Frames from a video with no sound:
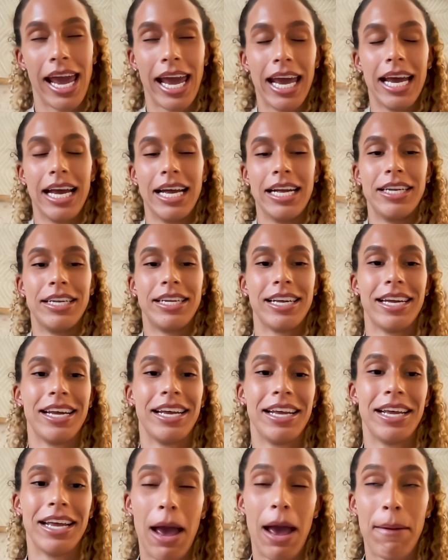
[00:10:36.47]

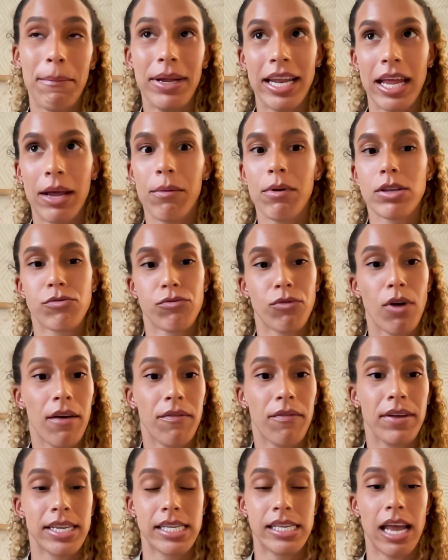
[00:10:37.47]
And I mean, it was
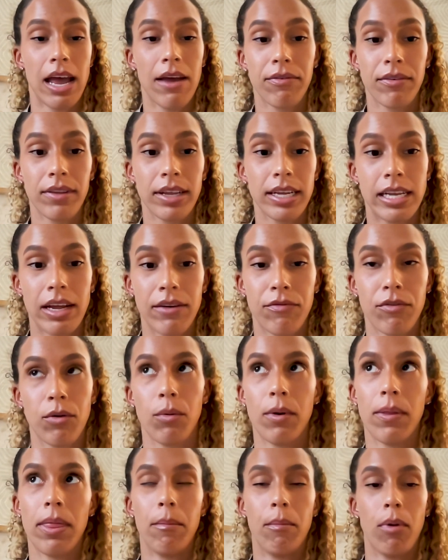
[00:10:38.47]
rough. It's definitely different
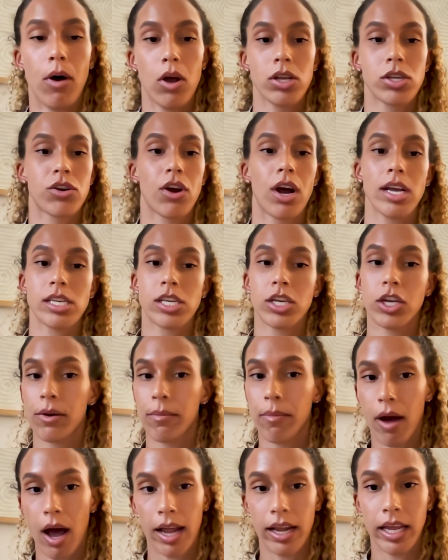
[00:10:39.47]
when the ball's crossing your
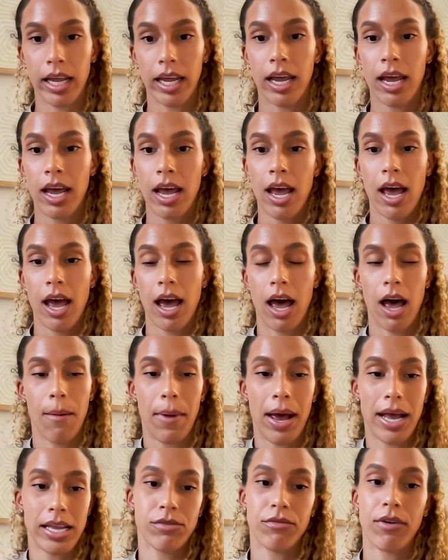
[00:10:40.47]
body
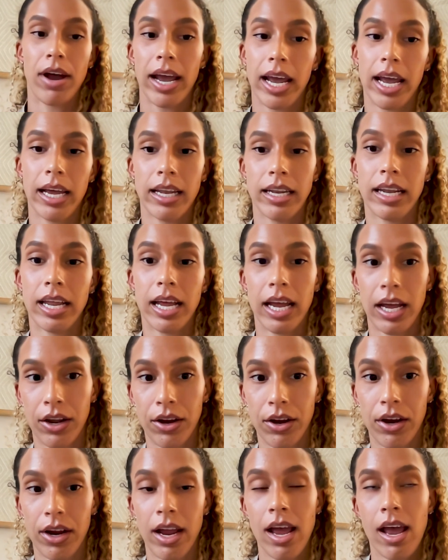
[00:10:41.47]
as a right-handed
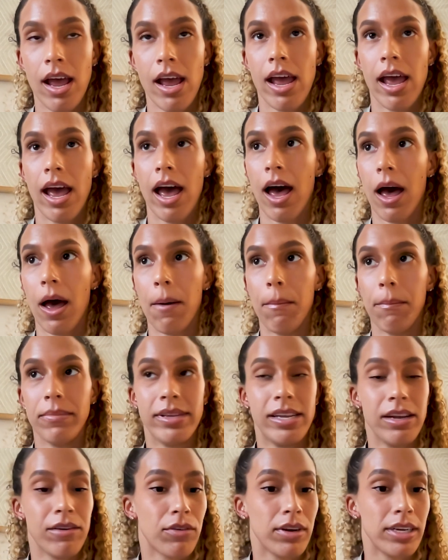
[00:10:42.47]
hitter.
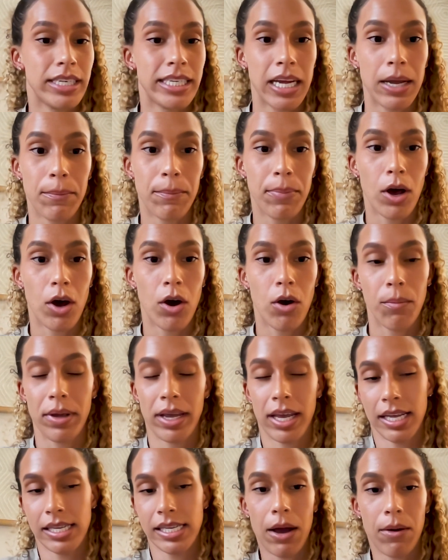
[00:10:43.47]
Different tempo,
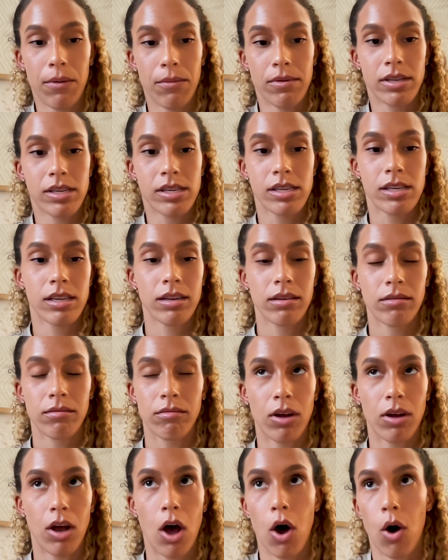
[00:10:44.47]
because I was
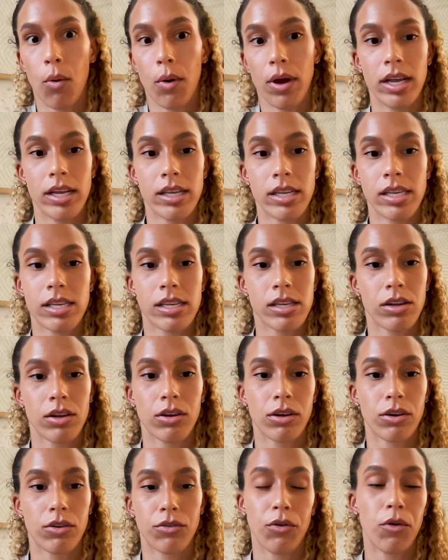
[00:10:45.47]
always
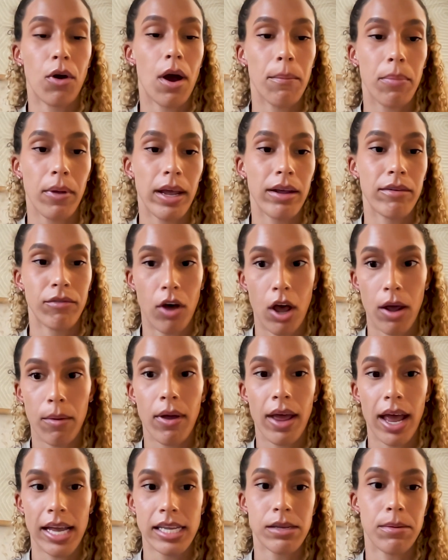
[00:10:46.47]
grew up playing
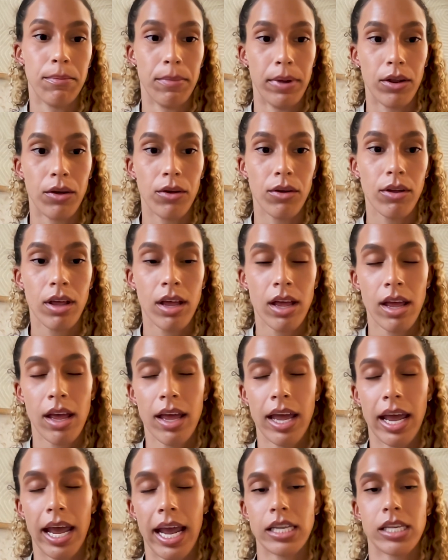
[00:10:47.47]
volleyball as a middle.
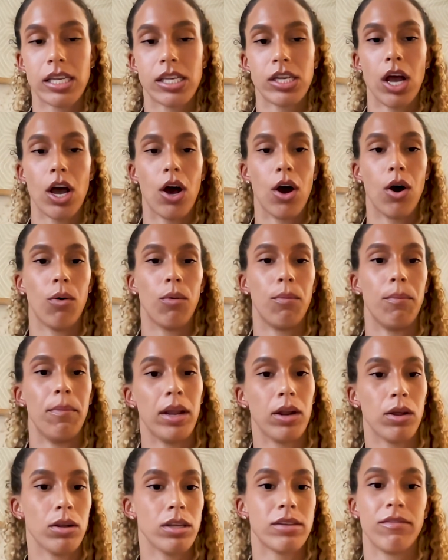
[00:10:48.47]
And so
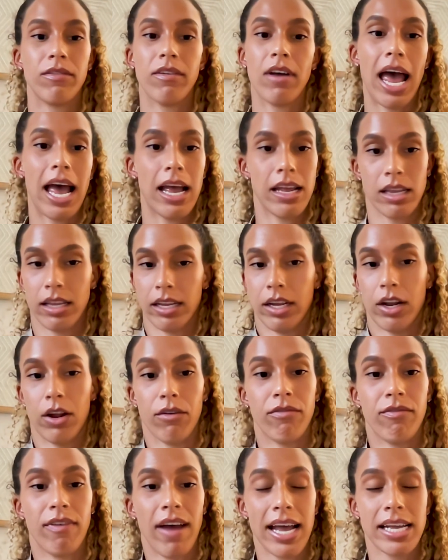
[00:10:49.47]
middles at,
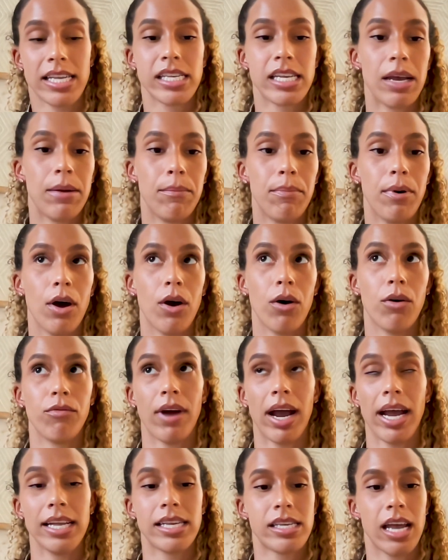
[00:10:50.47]
fast tempo,
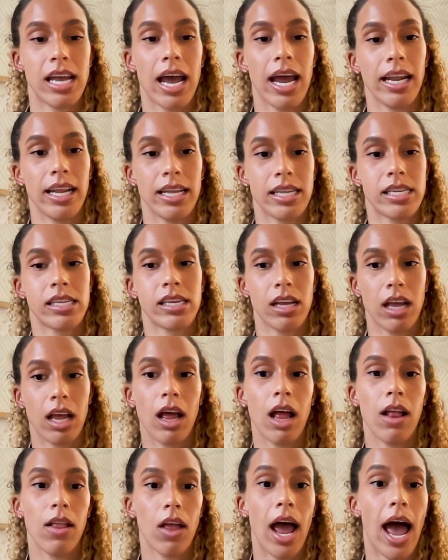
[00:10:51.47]
right side, it's
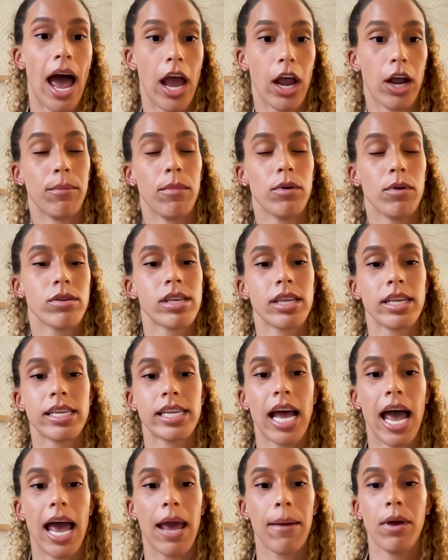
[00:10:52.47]
a lot higher most of the
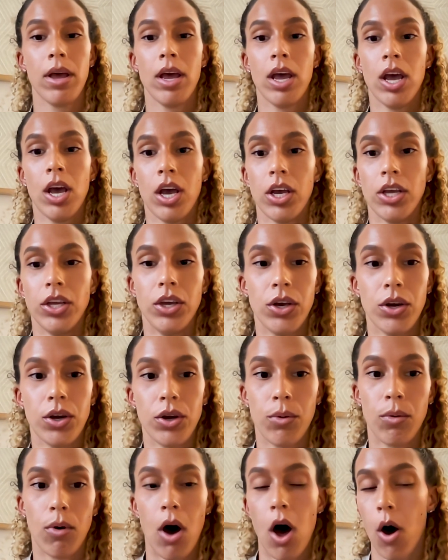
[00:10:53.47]
time.
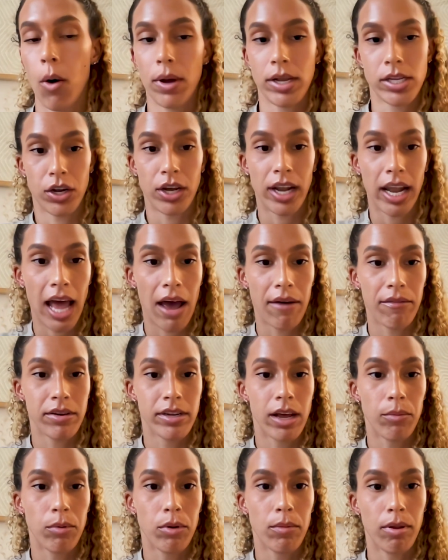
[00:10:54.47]
You always are going to have a
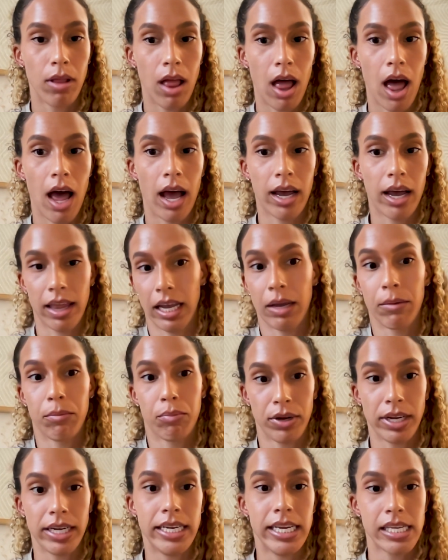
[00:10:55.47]
double block, like a
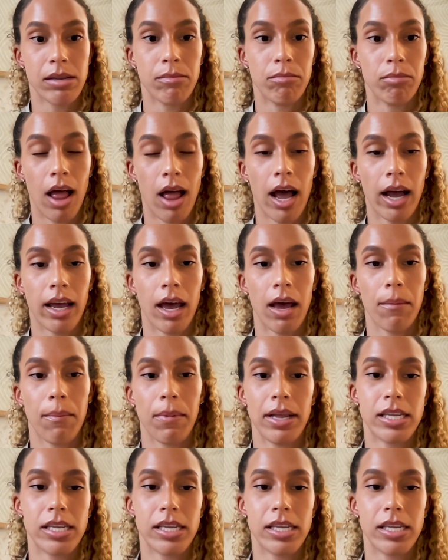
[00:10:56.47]
pretty decent block up.